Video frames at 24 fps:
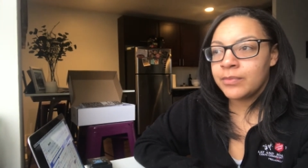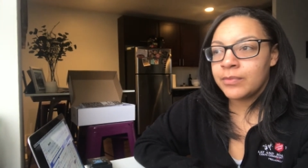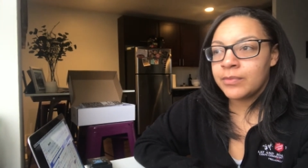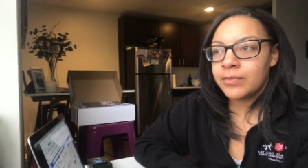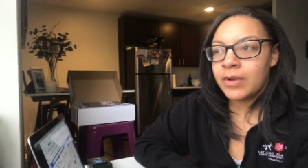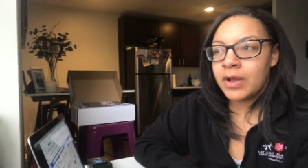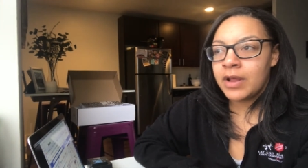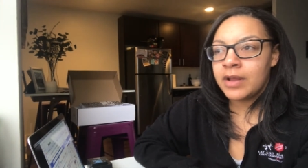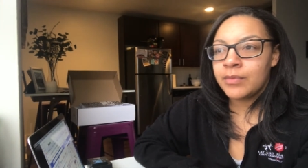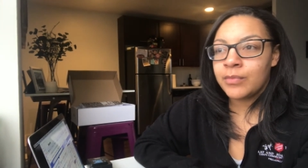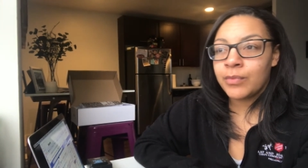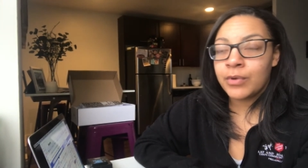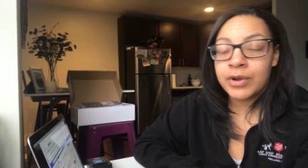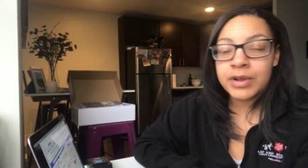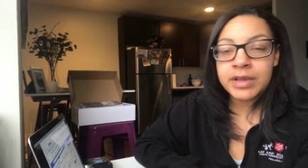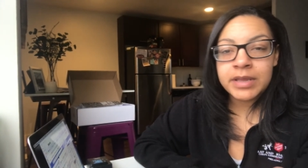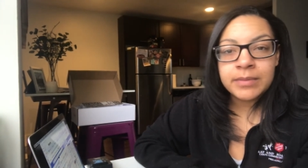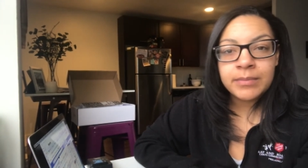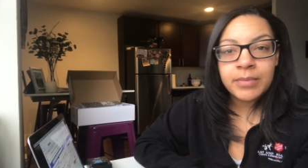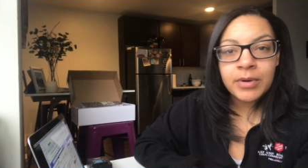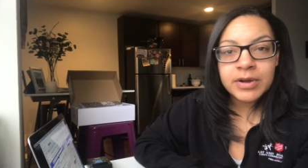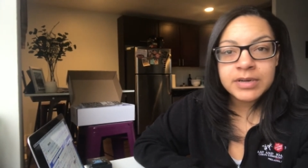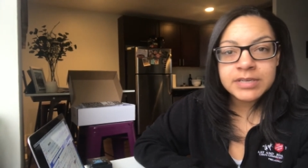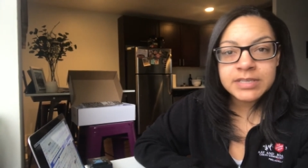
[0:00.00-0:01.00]
and working
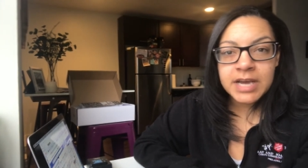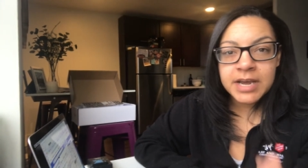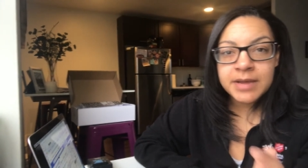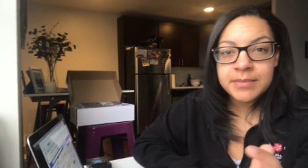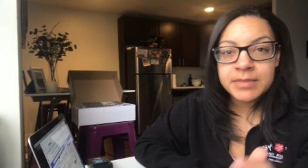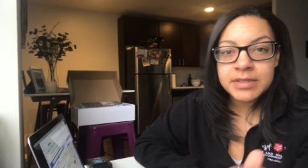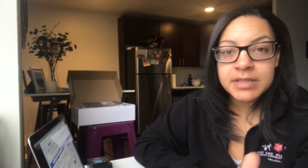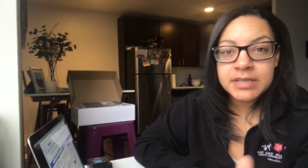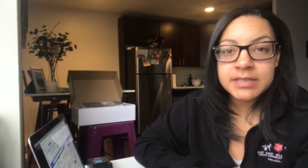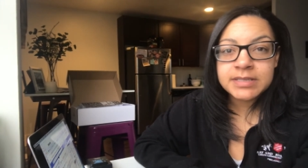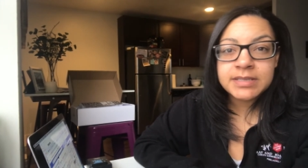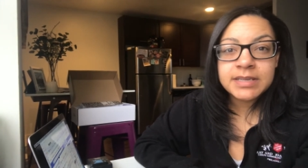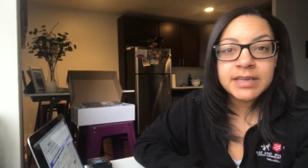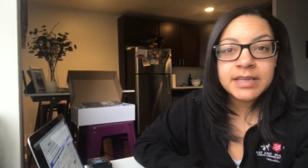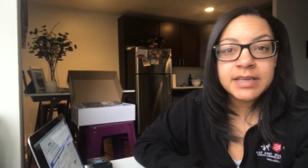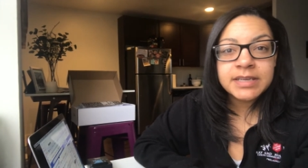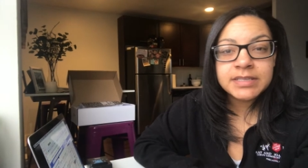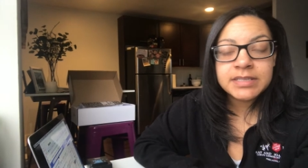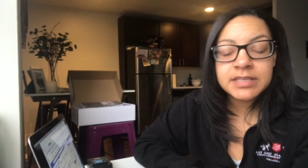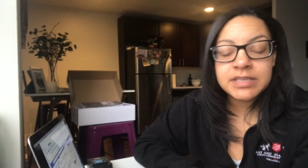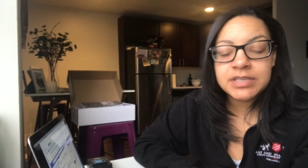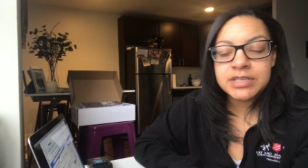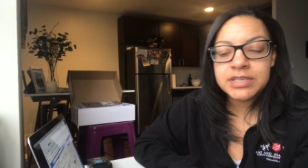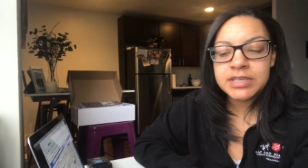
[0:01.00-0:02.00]
part-time in the city
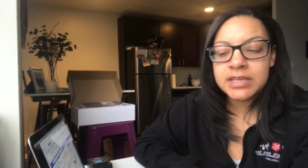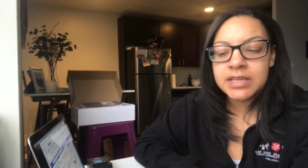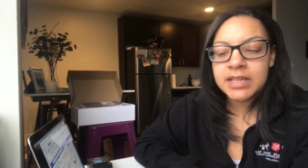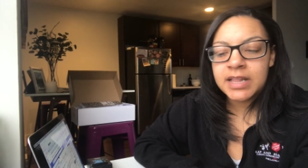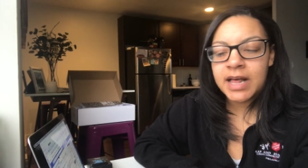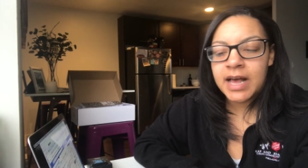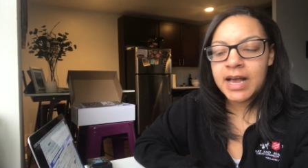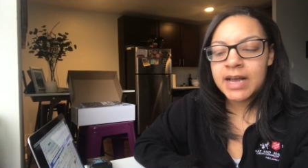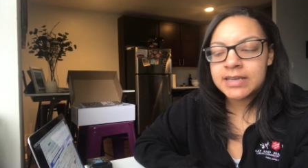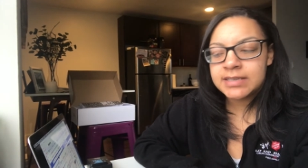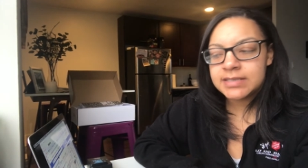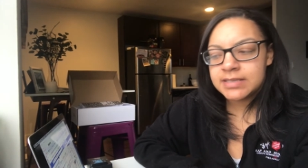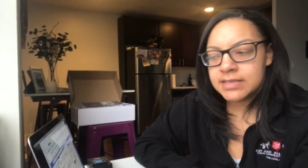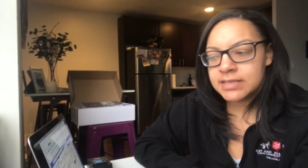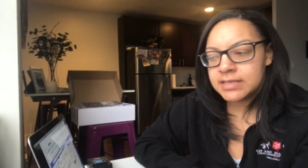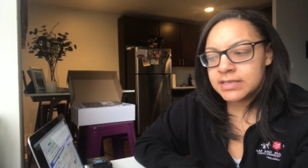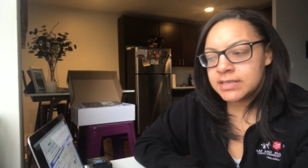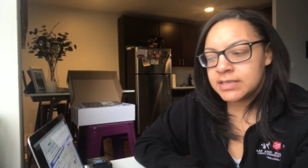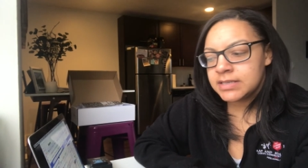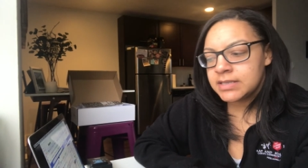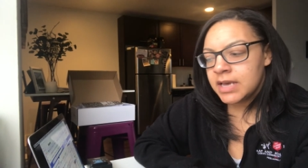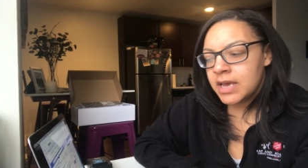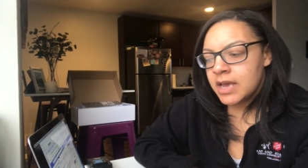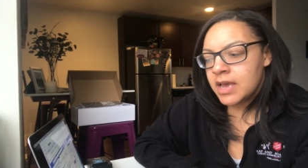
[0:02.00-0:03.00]
teaching
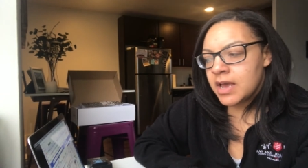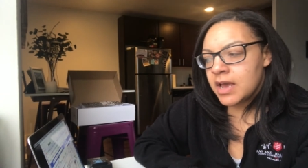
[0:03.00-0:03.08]
classes,